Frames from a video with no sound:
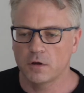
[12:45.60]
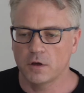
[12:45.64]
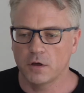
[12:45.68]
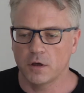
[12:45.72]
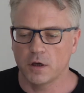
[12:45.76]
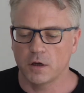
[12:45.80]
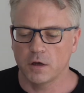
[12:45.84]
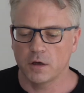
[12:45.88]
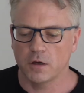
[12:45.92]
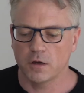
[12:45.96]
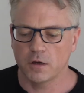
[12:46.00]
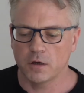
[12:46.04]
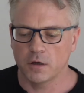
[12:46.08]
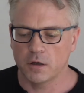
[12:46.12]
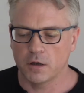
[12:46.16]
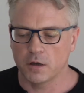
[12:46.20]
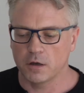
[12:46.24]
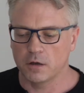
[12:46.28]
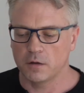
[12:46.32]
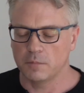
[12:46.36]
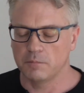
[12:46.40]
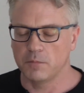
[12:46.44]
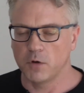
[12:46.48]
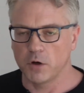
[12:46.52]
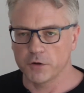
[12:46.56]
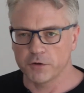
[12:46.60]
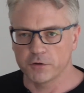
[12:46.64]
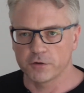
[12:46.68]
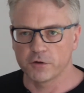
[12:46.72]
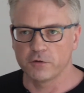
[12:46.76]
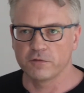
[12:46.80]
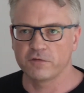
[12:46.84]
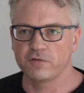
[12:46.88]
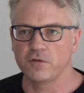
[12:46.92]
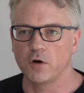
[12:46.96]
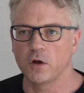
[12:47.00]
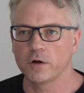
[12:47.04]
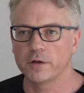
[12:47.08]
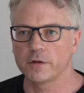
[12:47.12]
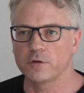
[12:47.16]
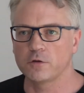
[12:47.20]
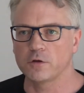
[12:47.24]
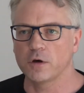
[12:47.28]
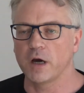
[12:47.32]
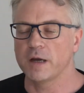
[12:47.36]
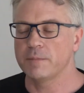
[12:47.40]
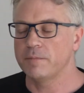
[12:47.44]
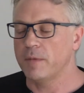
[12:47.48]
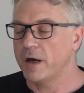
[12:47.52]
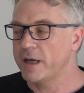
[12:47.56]
modern
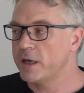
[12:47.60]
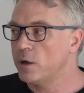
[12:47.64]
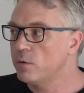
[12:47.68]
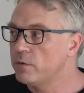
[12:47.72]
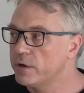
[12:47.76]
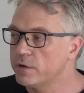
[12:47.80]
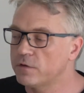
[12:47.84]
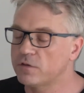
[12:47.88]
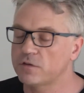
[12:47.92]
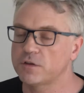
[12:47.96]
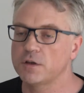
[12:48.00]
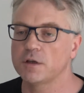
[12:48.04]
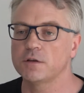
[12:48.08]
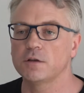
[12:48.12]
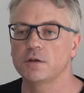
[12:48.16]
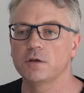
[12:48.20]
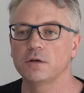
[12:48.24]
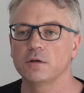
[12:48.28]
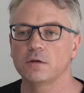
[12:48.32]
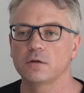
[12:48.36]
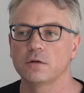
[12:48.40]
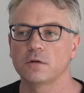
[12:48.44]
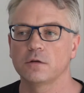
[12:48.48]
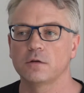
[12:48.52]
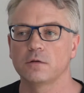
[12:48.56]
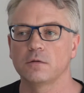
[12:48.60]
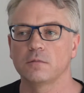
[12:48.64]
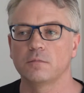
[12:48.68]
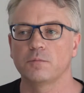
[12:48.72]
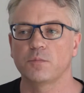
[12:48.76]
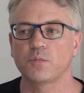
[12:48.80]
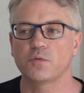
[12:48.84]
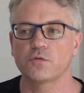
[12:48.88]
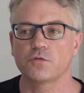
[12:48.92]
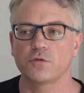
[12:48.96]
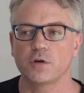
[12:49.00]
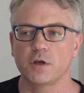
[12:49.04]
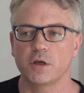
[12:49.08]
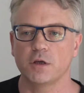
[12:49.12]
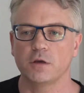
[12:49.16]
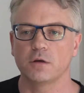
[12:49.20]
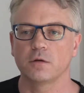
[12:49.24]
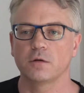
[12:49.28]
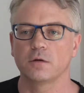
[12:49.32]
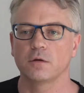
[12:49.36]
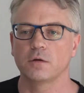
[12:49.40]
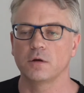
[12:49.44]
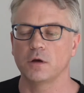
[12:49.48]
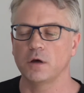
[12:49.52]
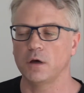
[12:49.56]
ufology, I only study
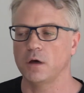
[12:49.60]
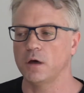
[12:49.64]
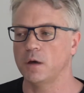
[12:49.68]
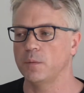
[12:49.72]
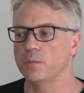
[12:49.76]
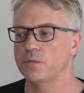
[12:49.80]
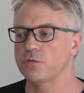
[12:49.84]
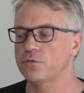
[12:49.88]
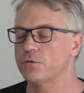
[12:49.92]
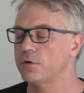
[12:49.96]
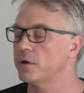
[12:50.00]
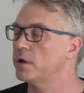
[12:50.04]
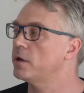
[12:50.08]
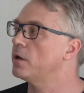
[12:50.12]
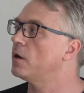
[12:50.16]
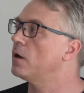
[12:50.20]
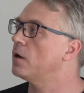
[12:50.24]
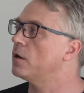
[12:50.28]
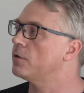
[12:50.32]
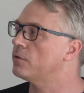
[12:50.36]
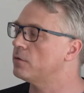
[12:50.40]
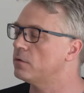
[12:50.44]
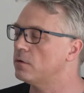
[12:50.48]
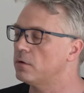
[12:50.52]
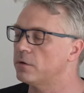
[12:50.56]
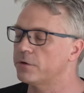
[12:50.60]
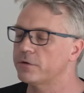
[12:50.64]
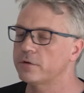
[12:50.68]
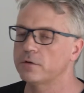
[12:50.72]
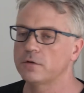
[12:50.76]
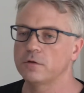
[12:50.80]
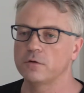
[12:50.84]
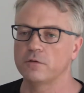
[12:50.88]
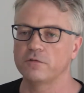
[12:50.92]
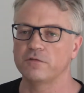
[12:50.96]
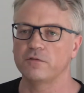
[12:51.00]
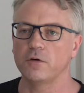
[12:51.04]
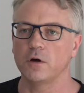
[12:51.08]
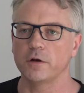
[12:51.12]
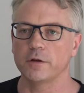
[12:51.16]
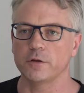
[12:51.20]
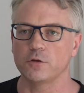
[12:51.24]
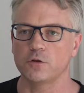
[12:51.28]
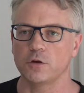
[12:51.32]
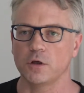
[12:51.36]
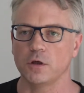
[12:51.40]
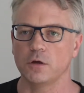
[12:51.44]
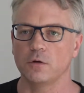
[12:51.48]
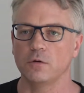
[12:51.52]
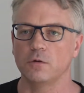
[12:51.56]
pre-Arnold
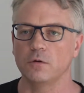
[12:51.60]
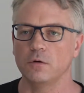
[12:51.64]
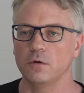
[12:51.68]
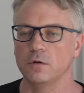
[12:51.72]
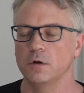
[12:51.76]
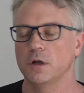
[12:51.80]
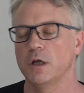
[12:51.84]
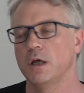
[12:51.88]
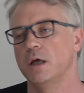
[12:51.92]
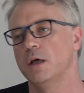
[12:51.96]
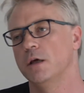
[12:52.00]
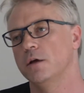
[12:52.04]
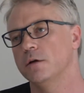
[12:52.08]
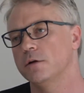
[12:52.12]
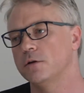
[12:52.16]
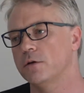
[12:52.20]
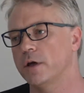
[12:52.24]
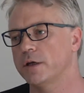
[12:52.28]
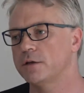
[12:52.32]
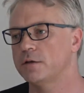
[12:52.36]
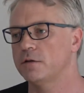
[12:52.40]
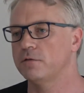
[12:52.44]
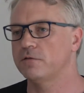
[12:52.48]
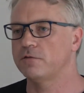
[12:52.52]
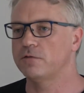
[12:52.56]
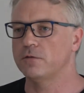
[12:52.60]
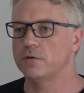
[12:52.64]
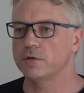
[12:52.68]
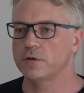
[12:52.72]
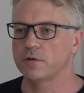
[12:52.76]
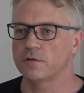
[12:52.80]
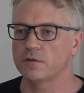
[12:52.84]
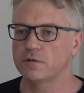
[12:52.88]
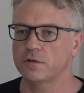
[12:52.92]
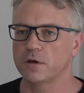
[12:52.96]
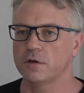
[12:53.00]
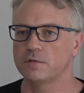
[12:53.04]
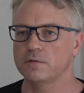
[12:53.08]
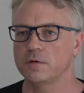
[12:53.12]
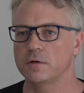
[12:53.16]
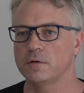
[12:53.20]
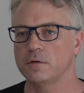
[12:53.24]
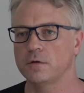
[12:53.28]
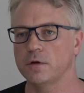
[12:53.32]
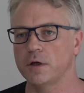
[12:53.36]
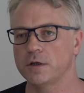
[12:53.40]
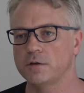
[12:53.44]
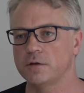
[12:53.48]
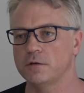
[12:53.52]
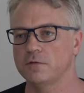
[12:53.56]
ufology, or
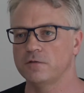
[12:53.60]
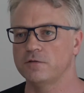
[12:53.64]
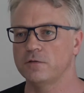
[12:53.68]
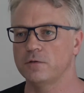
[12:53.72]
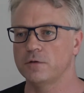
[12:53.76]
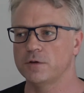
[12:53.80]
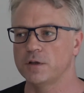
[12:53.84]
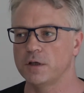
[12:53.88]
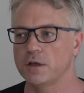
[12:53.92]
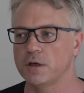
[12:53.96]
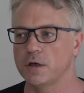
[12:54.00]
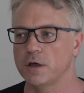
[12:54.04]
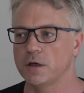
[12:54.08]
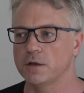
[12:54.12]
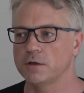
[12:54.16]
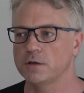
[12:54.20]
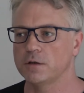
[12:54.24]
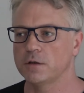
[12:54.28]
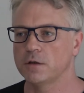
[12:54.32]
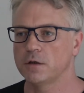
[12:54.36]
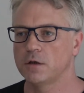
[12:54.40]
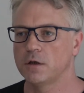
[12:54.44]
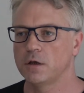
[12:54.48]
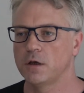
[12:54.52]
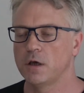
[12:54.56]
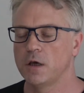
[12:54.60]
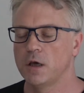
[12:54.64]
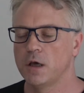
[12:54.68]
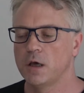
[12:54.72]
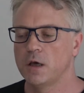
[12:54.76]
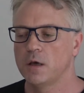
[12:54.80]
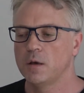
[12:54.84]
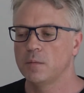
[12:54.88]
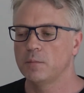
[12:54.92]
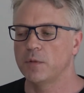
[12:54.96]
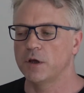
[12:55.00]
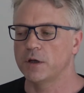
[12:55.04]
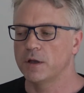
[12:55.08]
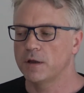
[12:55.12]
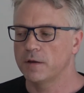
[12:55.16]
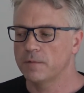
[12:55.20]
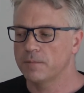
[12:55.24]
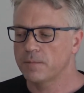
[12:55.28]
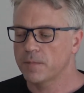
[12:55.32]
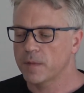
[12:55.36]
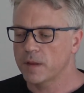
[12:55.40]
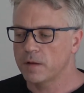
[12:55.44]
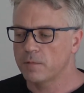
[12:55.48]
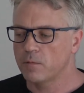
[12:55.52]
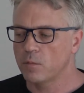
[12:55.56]
1947, 1948.
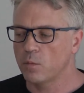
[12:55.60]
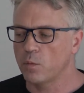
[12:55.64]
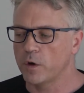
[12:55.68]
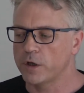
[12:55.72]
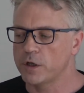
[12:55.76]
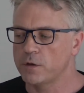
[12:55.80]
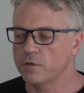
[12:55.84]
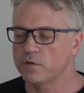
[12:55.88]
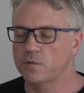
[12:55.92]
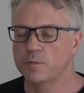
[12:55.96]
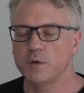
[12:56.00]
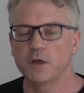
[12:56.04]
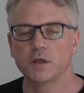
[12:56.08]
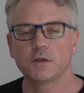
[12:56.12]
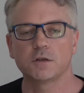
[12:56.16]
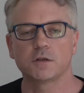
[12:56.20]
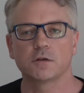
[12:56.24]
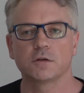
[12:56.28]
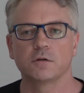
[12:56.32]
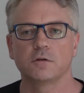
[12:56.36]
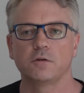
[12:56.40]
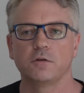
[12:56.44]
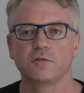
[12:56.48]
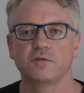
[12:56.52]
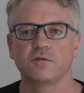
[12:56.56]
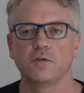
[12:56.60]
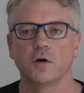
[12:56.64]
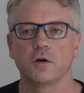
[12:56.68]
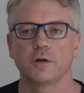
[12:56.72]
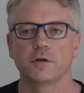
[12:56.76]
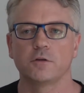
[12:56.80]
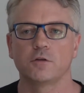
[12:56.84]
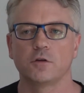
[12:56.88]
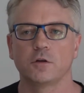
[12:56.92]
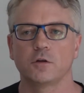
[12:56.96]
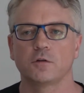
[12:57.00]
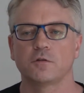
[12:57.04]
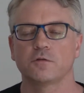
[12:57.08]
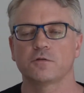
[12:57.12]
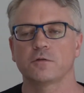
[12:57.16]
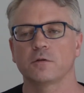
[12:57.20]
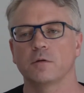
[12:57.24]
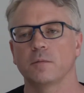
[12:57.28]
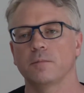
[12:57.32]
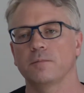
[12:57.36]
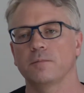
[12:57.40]
But when you speak to ufologists